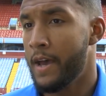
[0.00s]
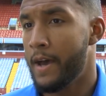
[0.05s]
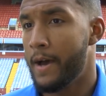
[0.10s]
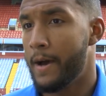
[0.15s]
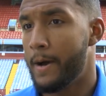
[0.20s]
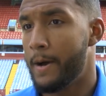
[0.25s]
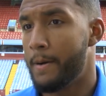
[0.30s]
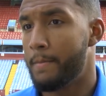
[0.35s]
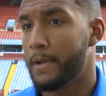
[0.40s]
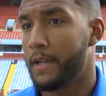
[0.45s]

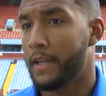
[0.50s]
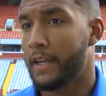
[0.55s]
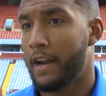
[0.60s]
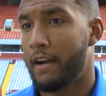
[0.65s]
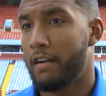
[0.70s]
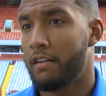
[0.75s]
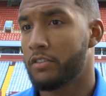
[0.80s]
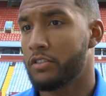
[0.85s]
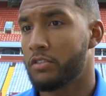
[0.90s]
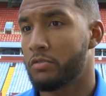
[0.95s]
And the
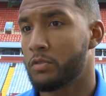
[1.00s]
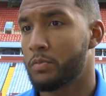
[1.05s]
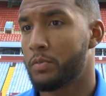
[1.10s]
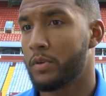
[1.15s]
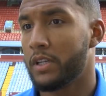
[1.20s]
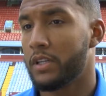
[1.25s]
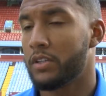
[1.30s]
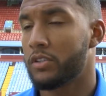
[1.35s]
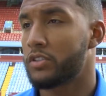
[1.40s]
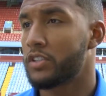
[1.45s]
character was
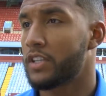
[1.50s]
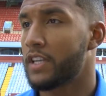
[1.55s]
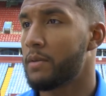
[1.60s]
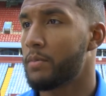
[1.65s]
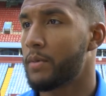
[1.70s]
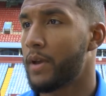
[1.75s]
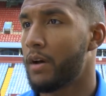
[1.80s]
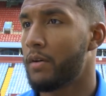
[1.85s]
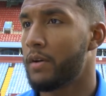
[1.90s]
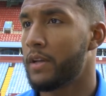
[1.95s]
brilliant just to
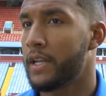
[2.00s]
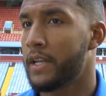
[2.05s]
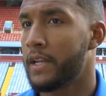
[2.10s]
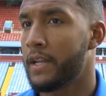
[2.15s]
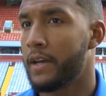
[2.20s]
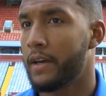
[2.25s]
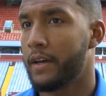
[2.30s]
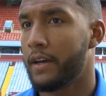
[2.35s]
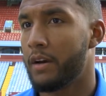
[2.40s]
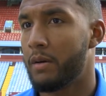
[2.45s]
keep going.
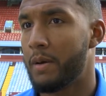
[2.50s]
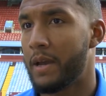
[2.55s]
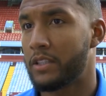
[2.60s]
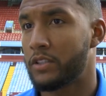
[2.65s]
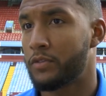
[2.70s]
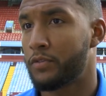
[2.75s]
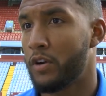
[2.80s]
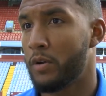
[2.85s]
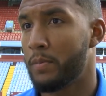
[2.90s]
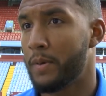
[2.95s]
We had
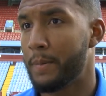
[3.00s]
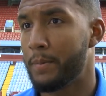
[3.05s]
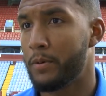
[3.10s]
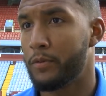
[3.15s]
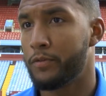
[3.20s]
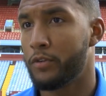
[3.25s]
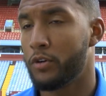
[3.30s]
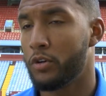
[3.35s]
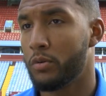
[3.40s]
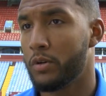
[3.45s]
to throw people
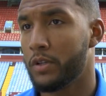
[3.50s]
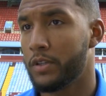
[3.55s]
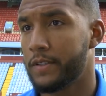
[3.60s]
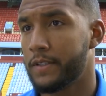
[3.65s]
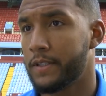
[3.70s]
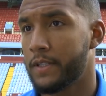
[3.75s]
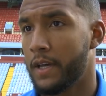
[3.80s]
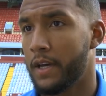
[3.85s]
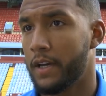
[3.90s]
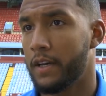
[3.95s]
forward.
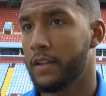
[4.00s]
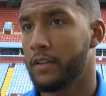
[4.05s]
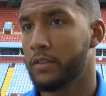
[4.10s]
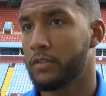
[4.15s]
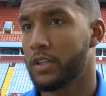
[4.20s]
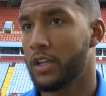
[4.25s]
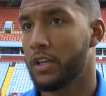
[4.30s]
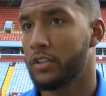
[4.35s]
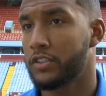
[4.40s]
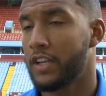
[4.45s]
There
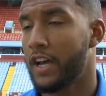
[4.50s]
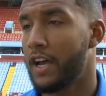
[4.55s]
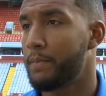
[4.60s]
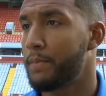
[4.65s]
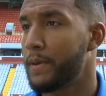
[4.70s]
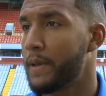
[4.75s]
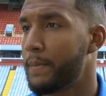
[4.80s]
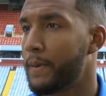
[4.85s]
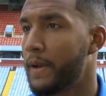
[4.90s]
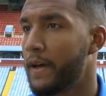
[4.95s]
was a lot of
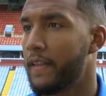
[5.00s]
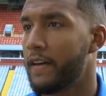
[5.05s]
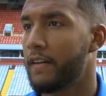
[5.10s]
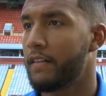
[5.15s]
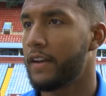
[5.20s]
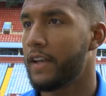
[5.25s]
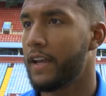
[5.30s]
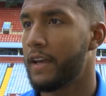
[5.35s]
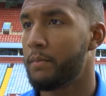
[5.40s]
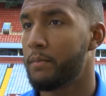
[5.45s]
tired people out there
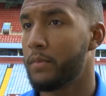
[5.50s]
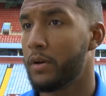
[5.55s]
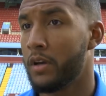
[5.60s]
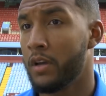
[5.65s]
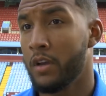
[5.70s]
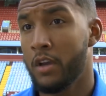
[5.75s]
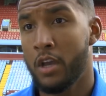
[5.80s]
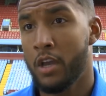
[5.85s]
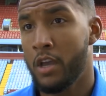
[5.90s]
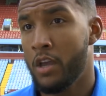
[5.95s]
at the end, but
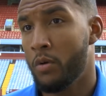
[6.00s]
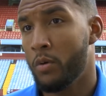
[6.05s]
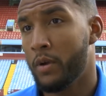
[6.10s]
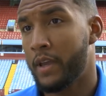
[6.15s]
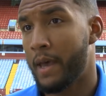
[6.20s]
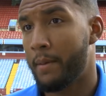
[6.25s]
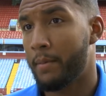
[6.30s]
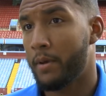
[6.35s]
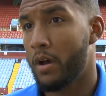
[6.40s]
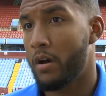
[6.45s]
we
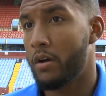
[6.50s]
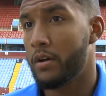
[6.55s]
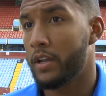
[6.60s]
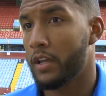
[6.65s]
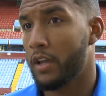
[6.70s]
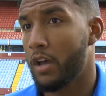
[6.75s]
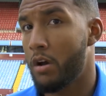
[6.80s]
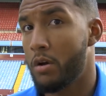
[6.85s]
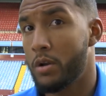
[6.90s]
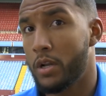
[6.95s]
kept going
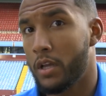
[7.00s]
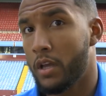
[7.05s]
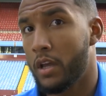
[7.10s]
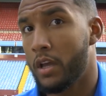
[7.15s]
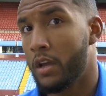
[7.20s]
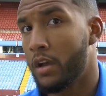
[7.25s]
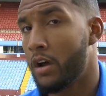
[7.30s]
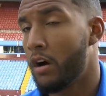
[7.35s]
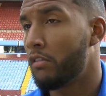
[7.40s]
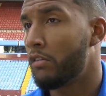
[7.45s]
and going
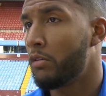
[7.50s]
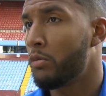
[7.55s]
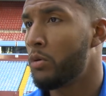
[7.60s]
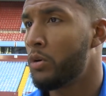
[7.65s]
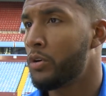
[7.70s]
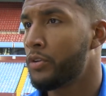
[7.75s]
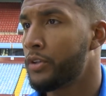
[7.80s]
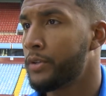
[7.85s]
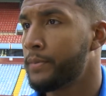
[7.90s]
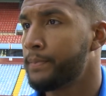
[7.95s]
and got a
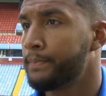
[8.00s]
reward.